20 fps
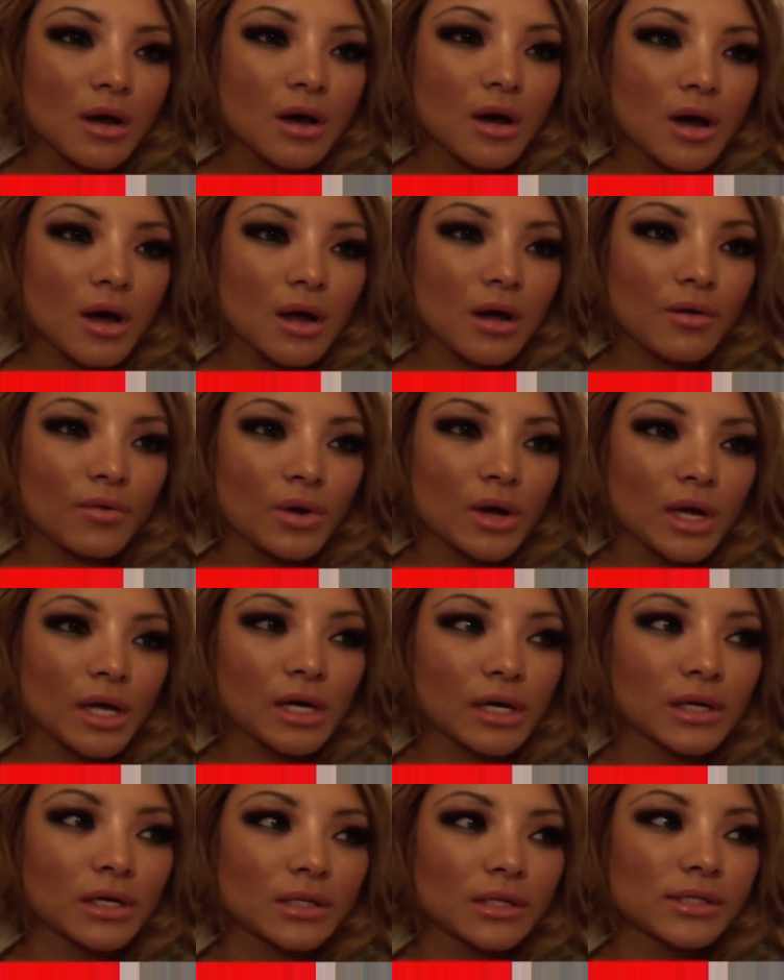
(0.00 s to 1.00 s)
I ran
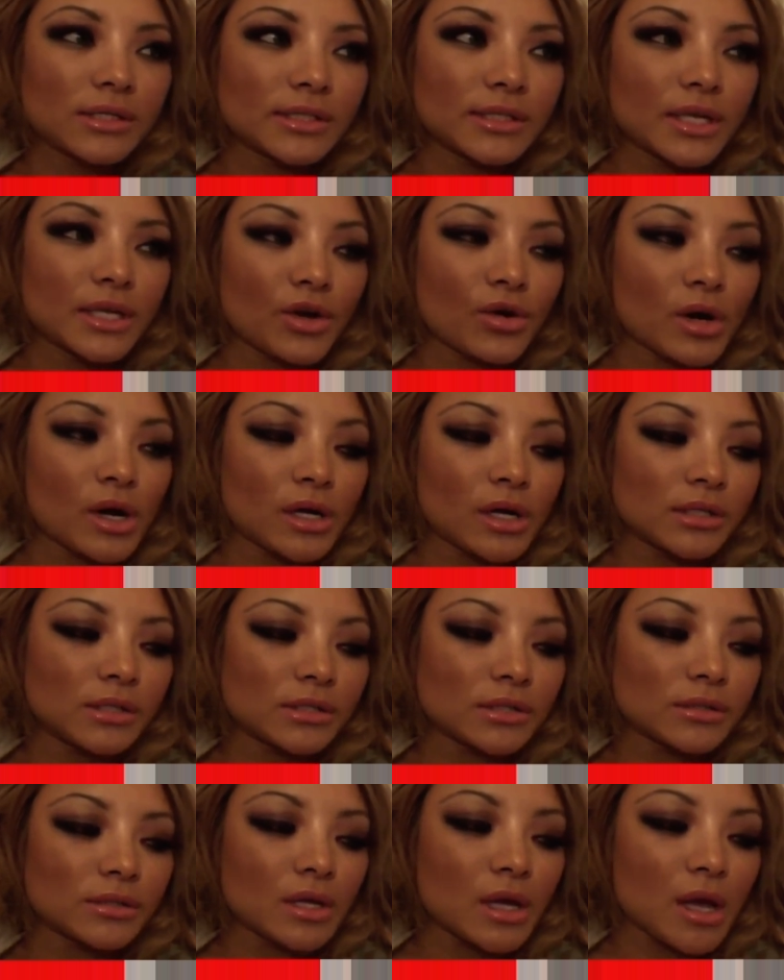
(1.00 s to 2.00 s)
out of
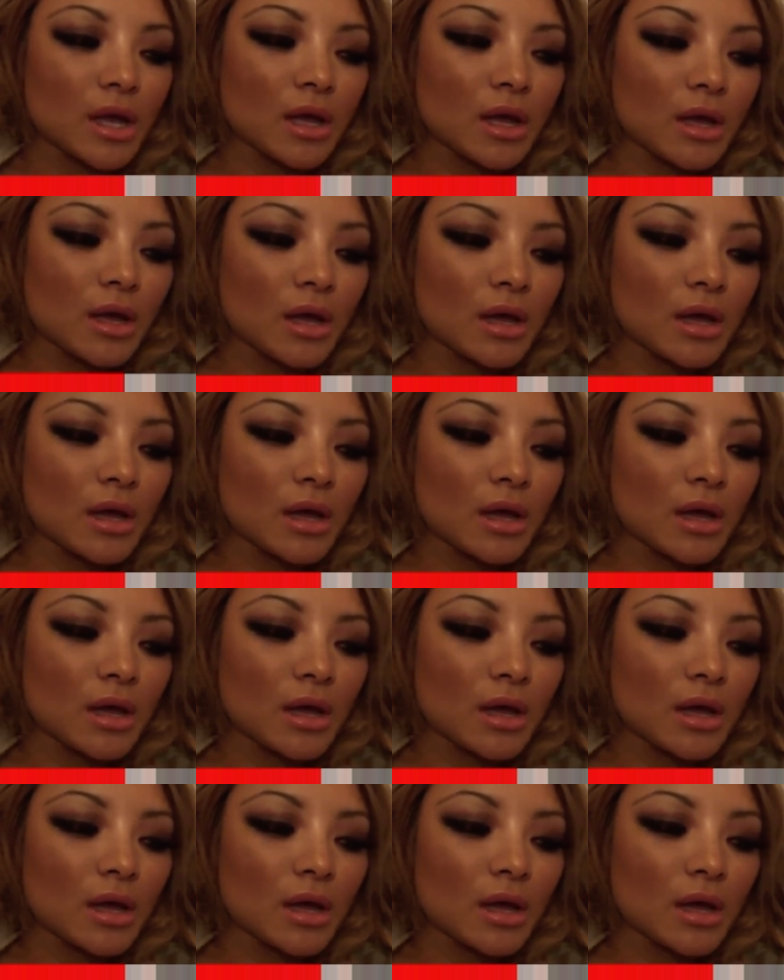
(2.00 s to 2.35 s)
cigarettes and